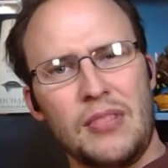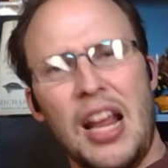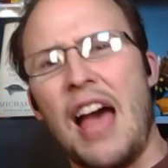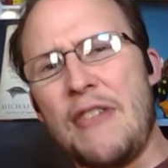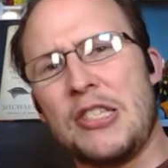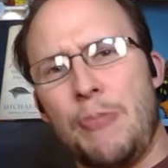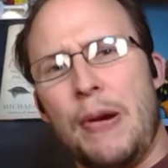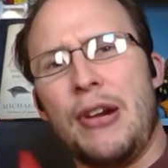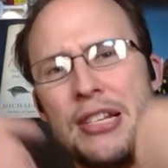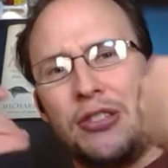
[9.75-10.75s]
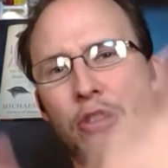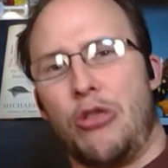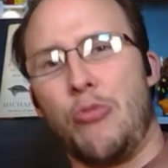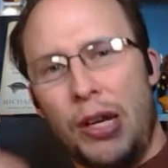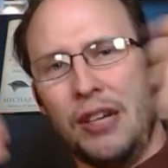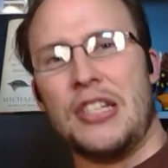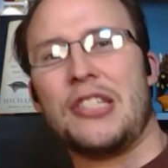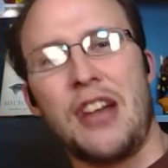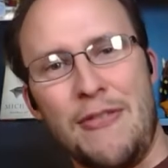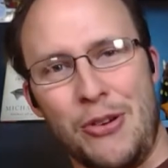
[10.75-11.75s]
I've experienced the thrill of
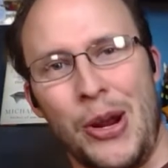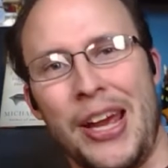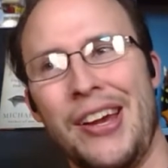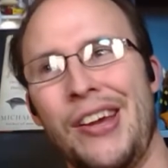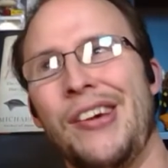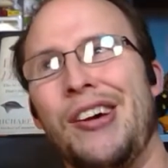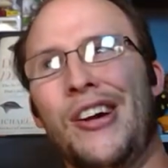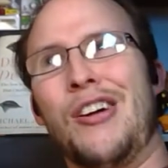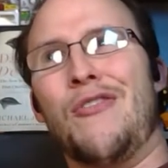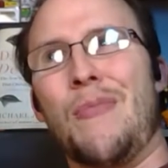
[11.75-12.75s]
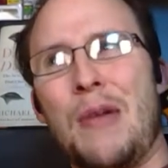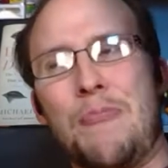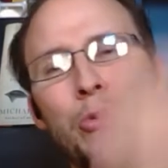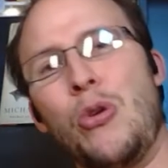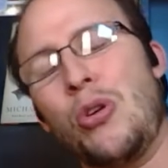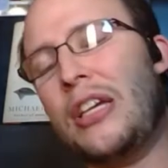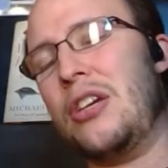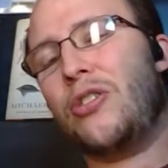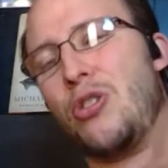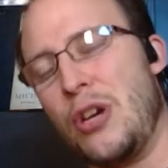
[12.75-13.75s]
discovery from a purely
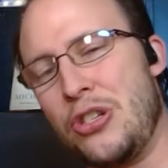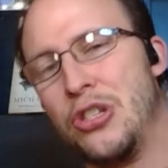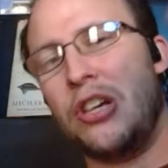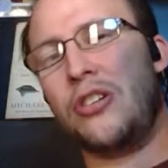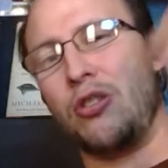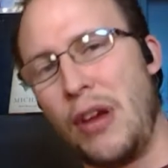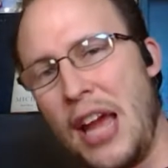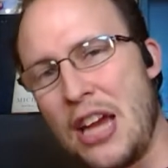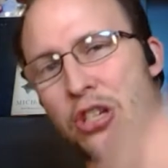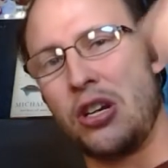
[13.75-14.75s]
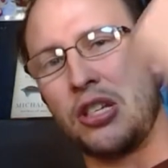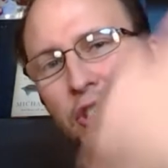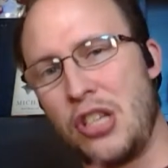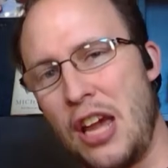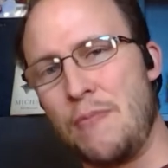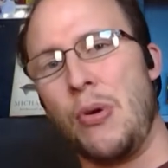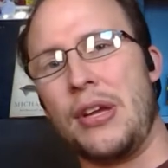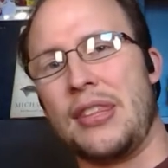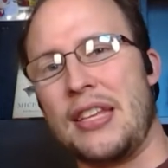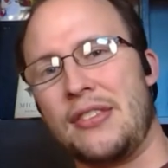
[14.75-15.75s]
Christian creationist
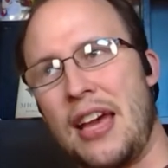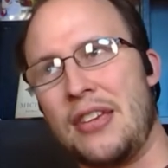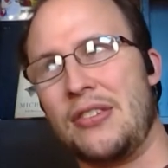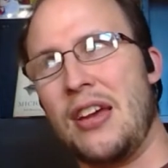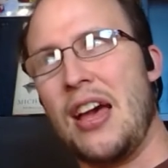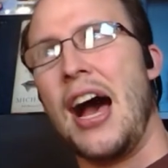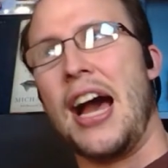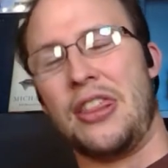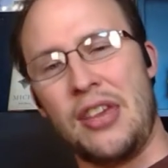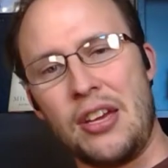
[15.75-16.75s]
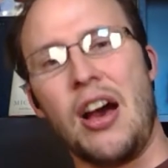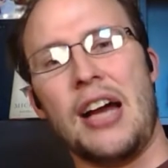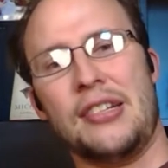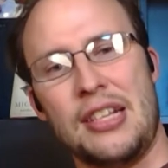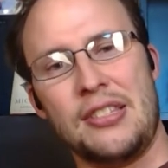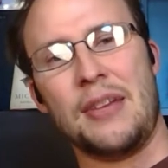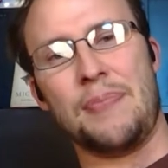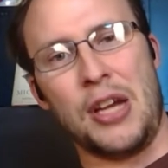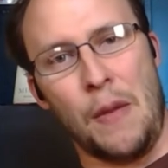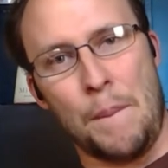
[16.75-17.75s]
standpoint that says, I think God did
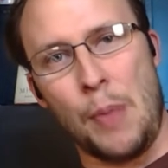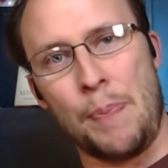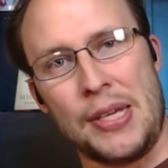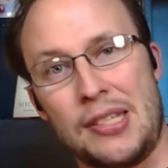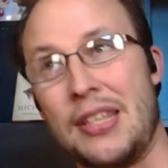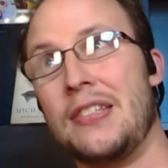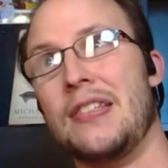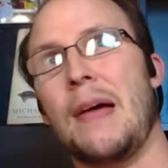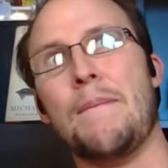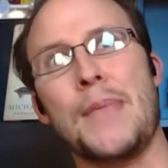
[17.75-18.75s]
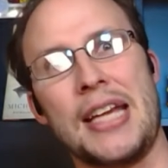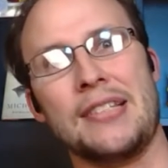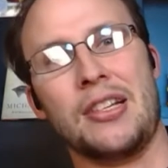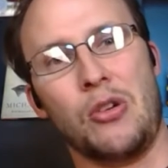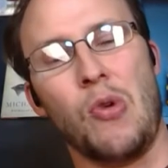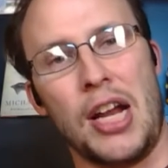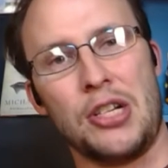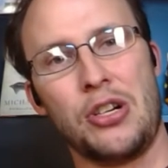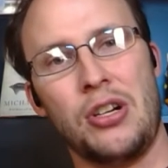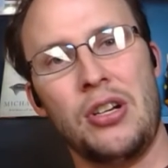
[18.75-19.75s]
something on purpose, and this is amazing to
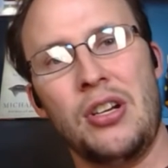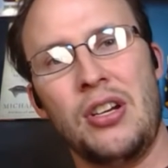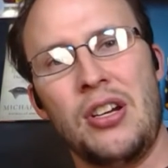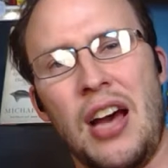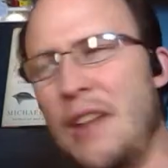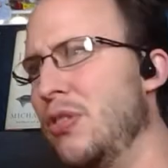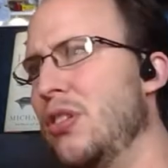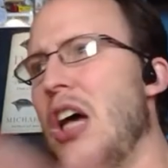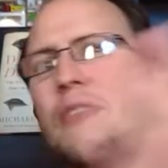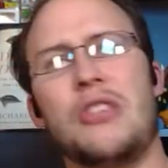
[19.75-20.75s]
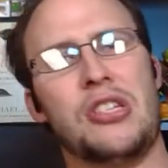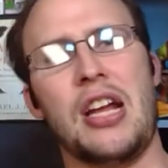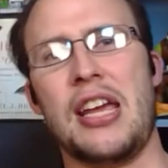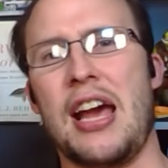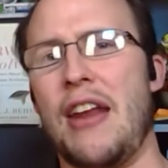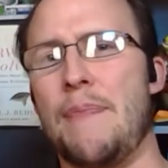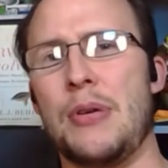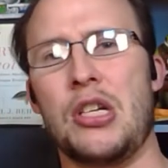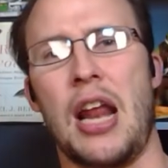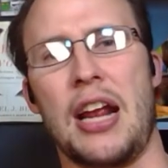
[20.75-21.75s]
watch. I've loved studying out
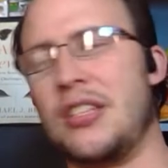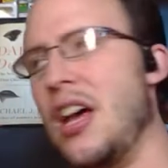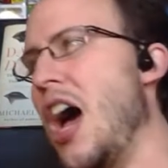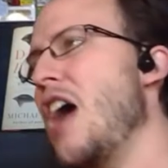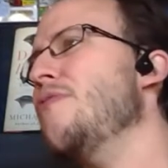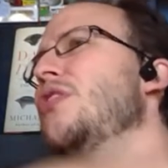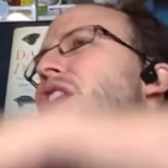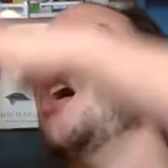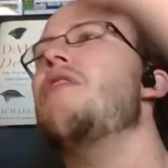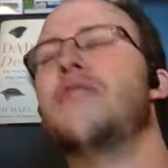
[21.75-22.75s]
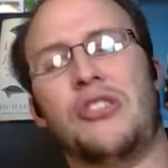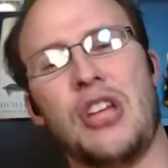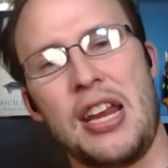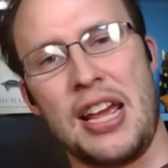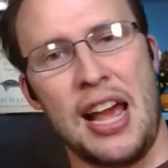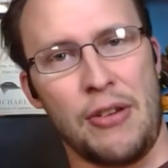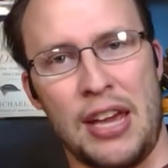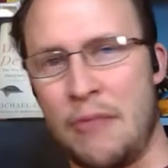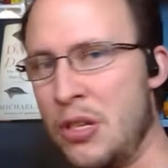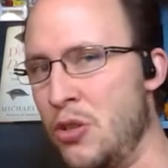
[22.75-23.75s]
epigenetics. I've loved studying out
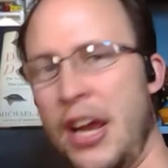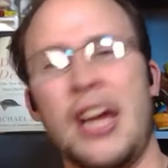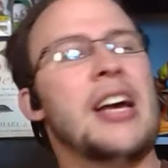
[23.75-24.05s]
chemistry.